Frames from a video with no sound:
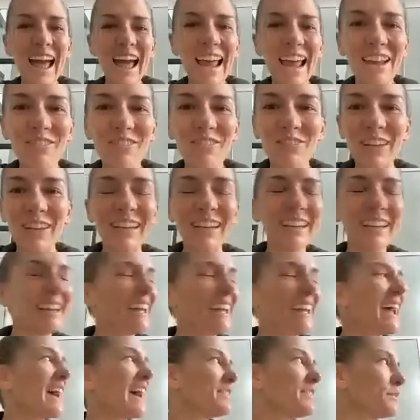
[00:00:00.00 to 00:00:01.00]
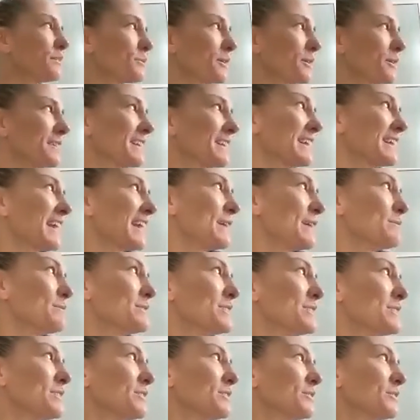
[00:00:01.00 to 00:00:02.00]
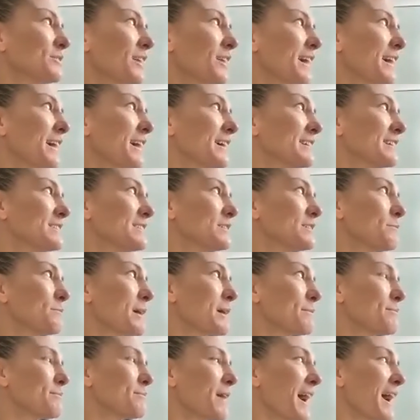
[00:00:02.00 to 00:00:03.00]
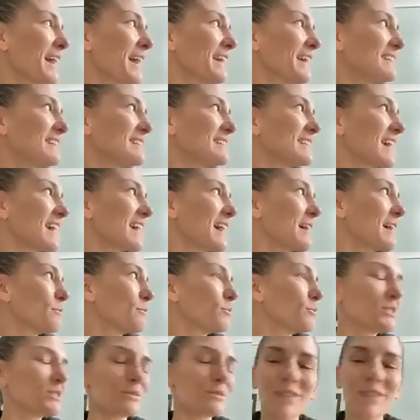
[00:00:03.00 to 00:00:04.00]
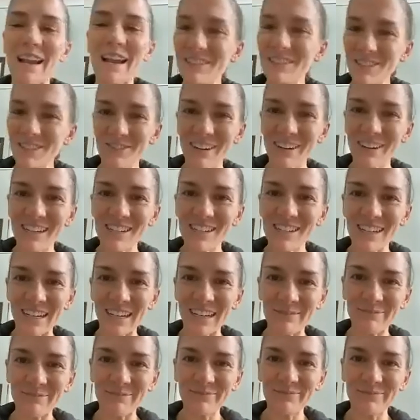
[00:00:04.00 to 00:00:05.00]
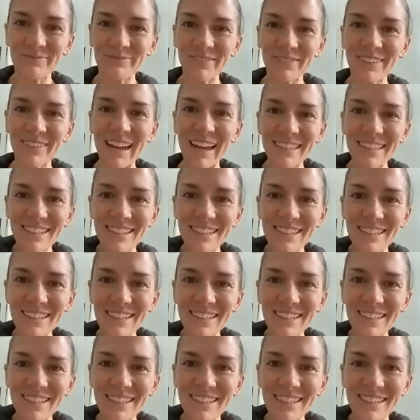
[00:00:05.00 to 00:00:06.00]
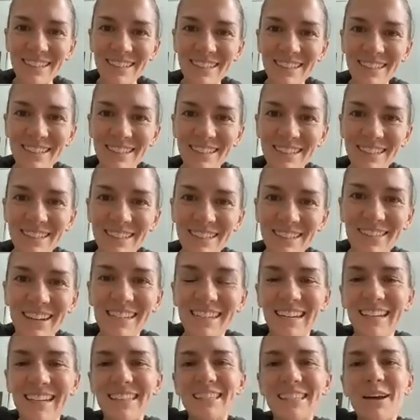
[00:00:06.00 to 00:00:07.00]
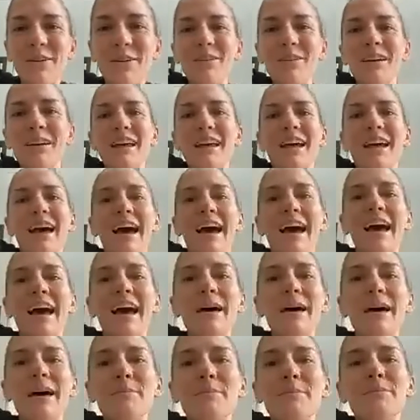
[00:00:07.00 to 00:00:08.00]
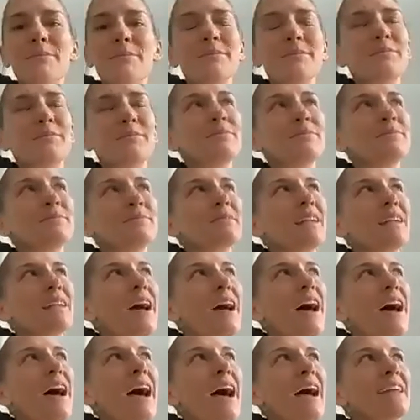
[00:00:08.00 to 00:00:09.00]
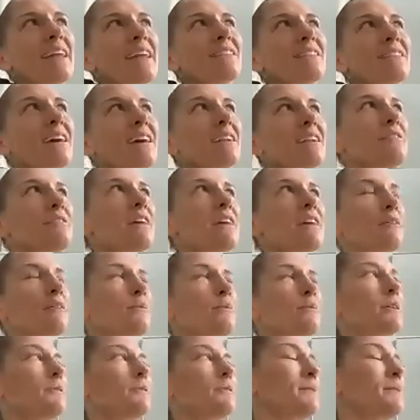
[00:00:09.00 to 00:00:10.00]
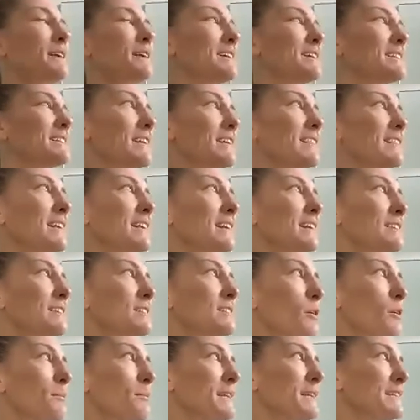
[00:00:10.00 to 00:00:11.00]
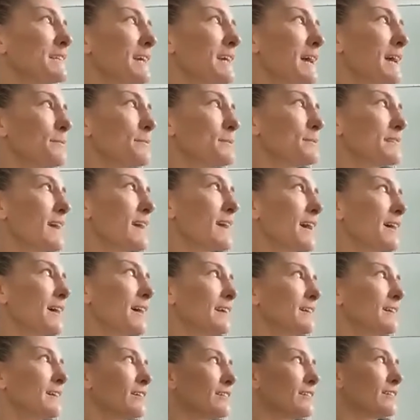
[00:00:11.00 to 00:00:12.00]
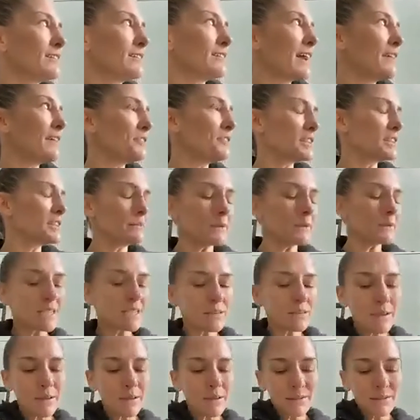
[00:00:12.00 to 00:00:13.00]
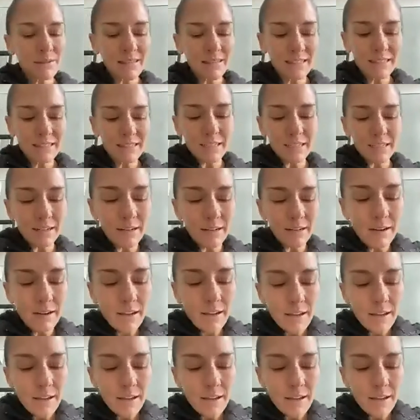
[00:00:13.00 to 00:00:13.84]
And the word that came to my mind was restoration. Restoration. And so I thought of that word because I think so many times in our life, and especially maybe this year,